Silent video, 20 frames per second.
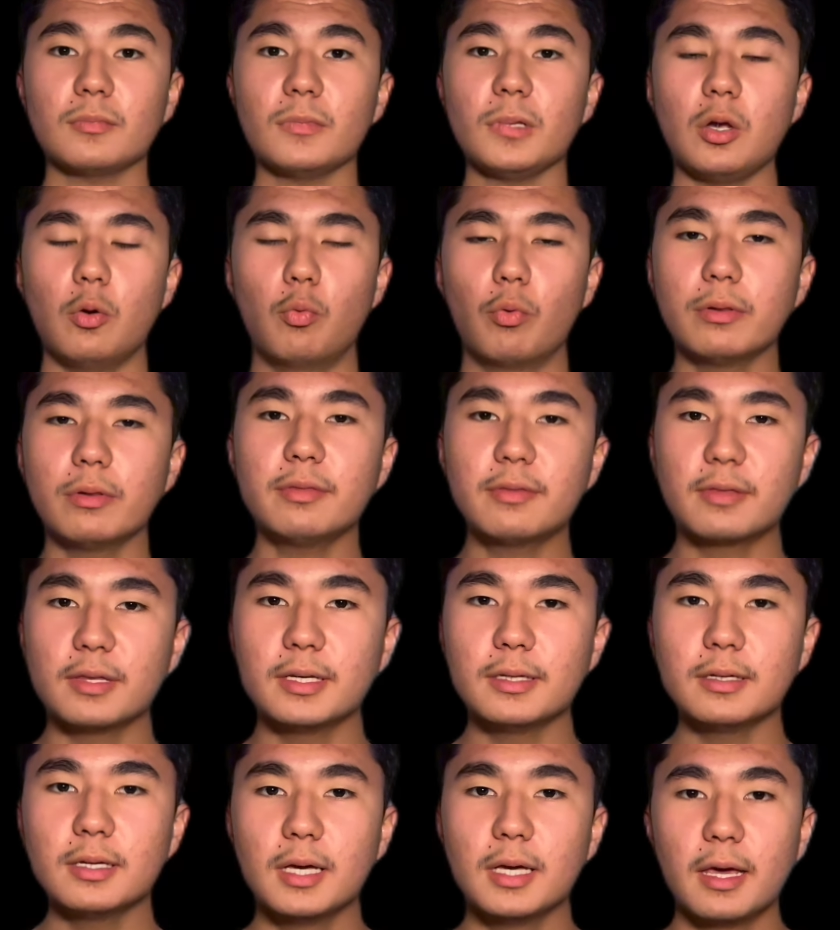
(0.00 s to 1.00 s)
one
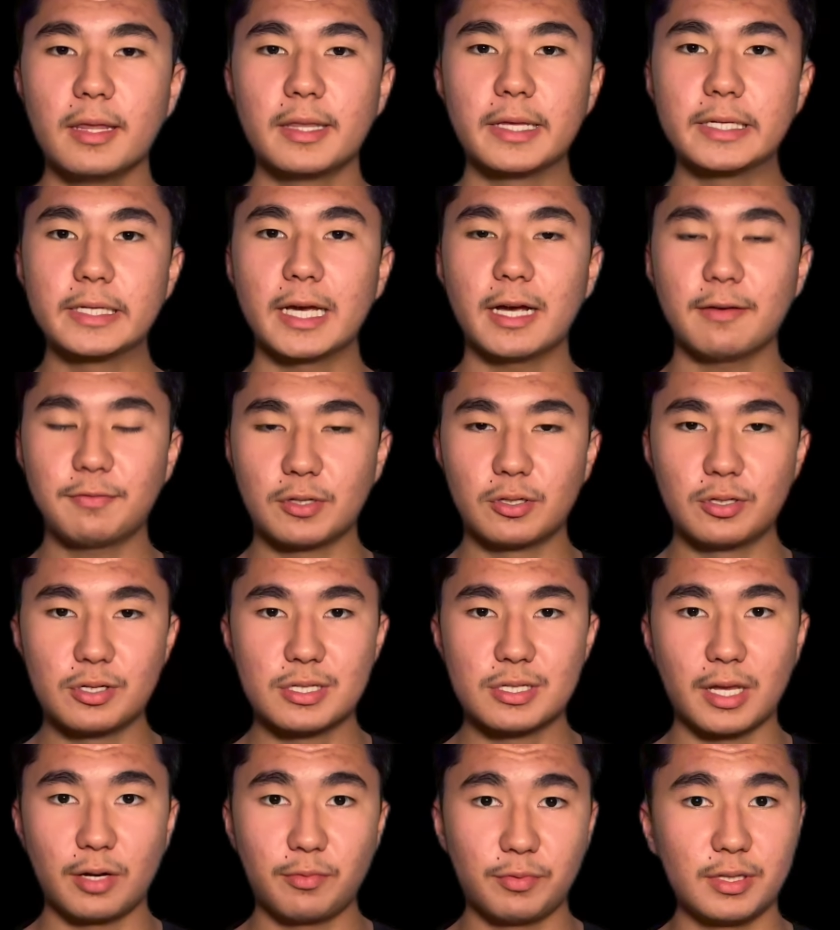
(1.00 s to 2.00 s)
thing that you have to
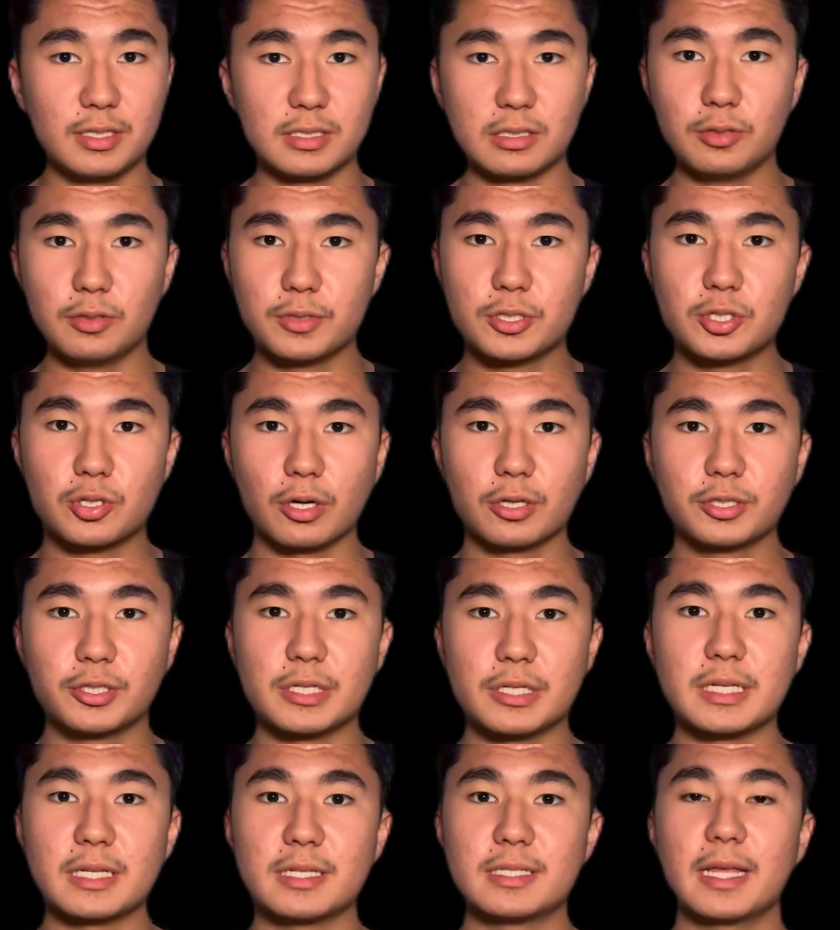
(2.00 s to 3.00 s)
understand with these Lewis
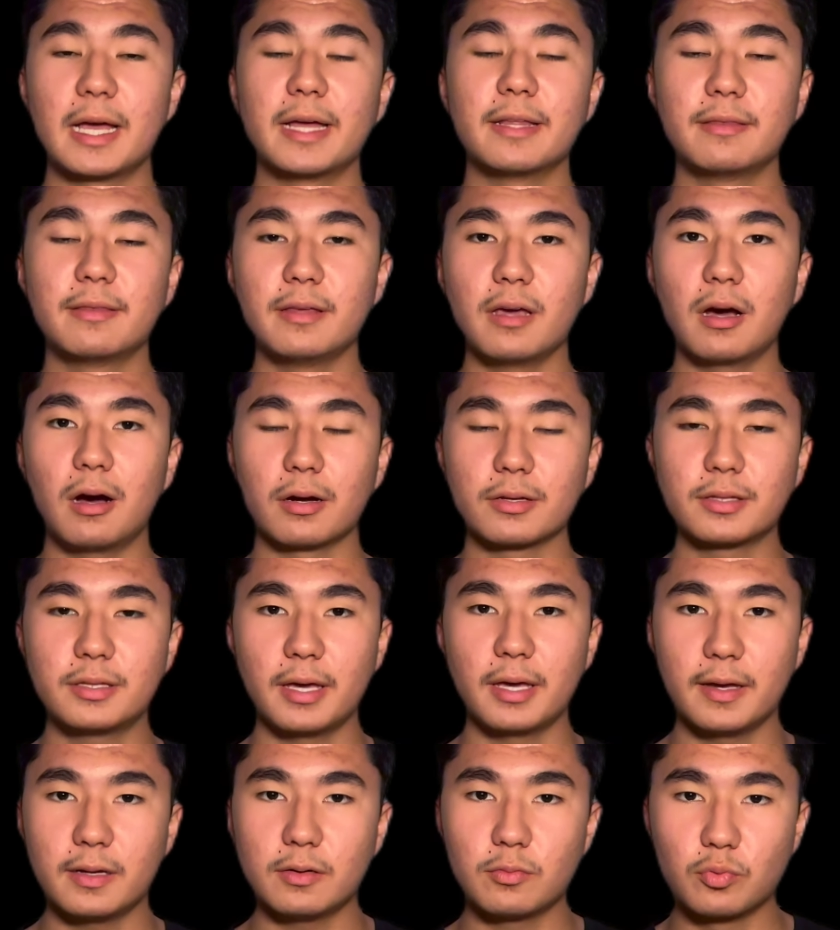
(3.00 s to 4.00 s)
structures is that the
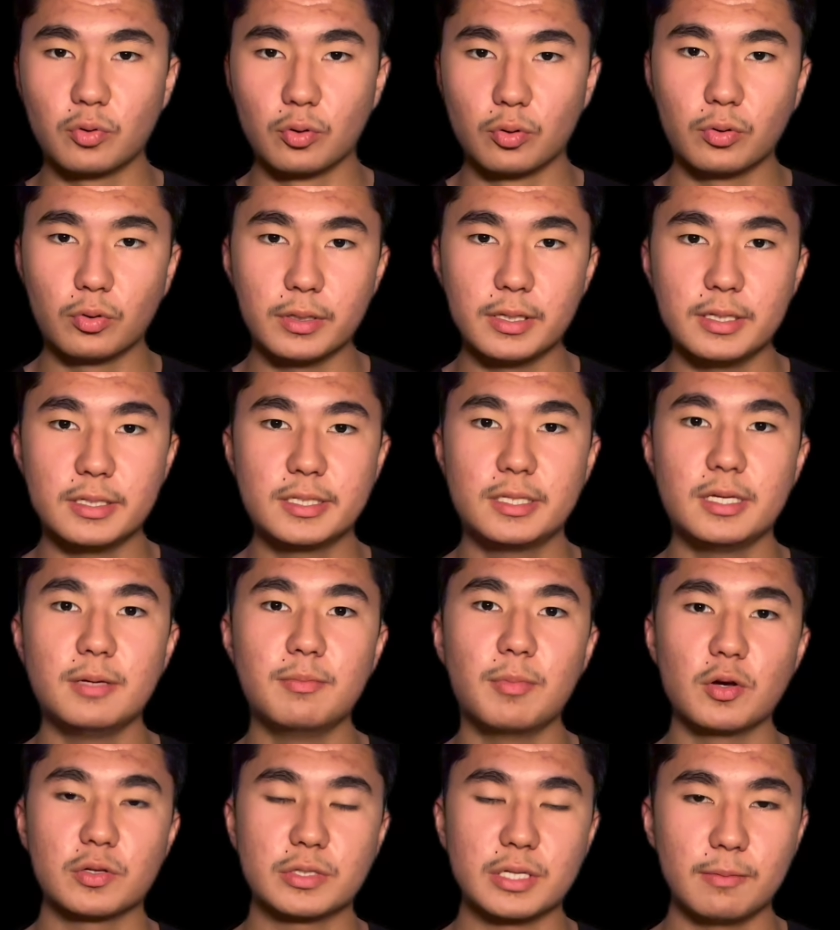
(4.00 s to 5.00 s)
octet rule is the
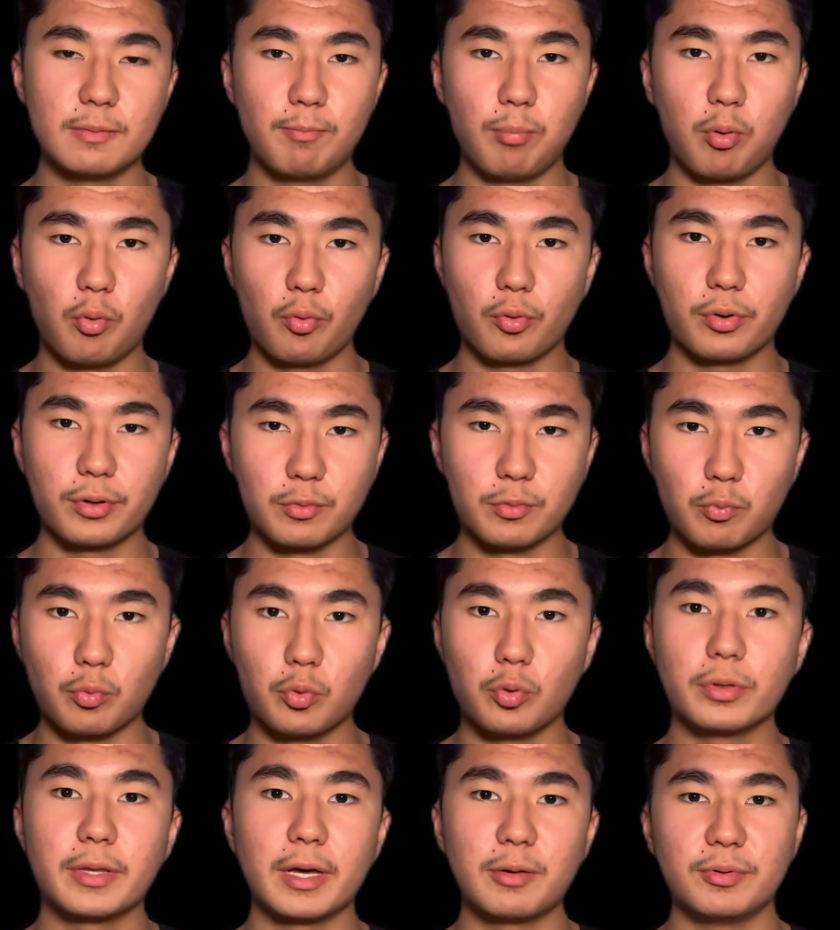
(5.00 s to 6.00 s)
most important
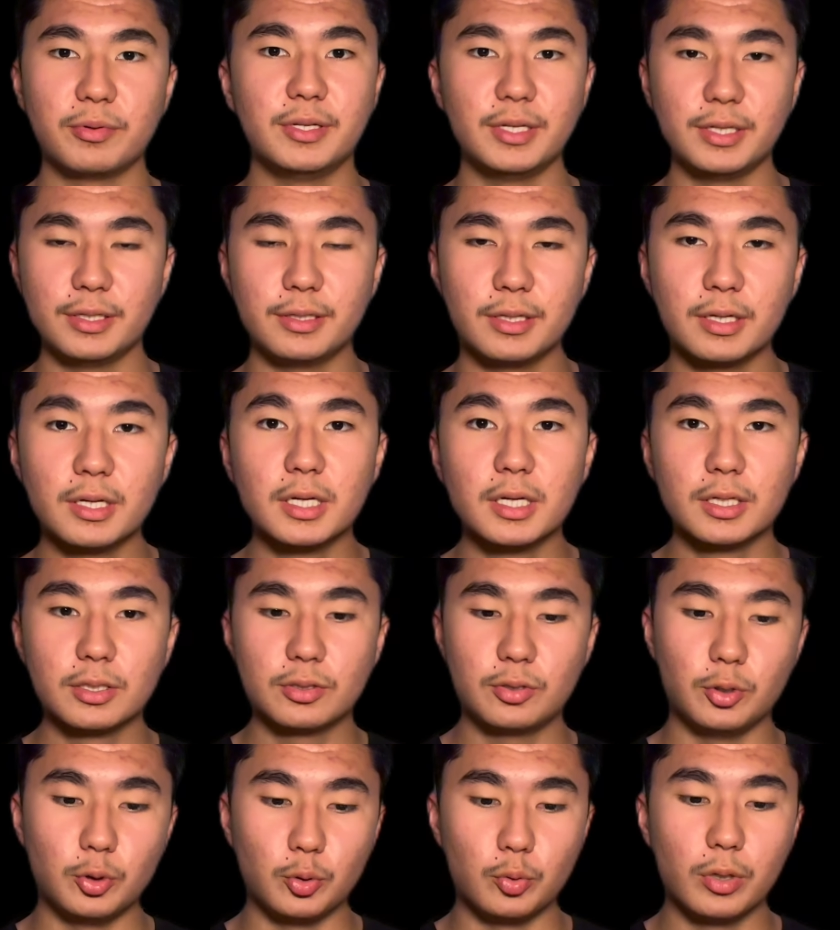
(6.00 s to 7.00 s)
rule that we need
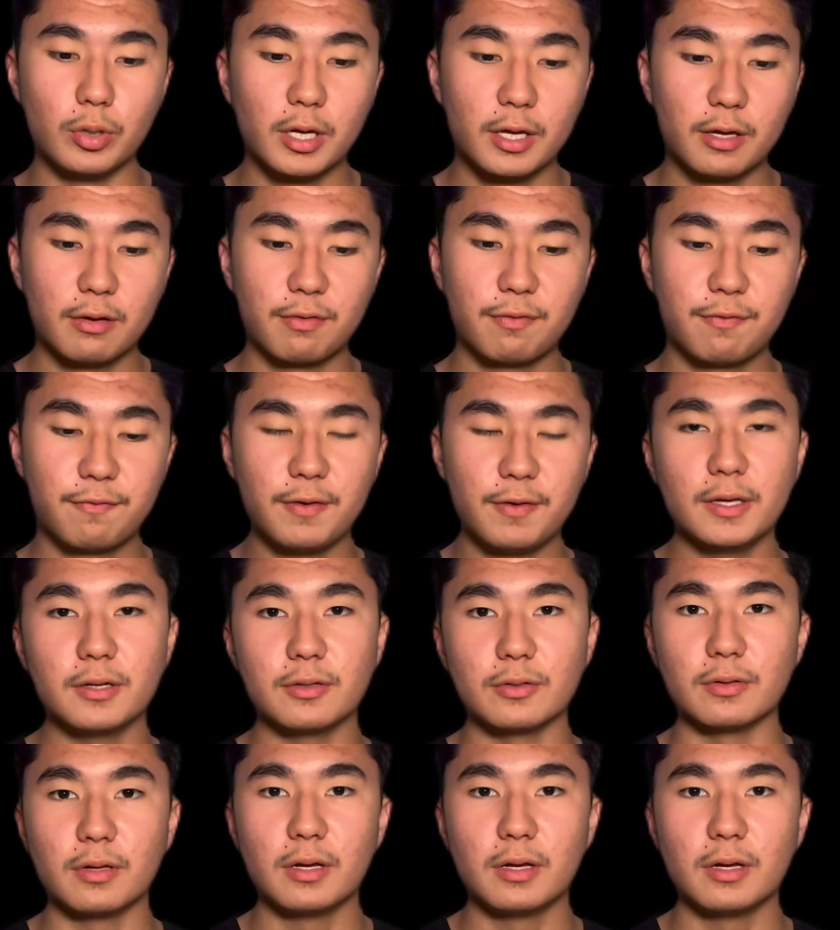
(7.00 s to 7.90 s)
to fill.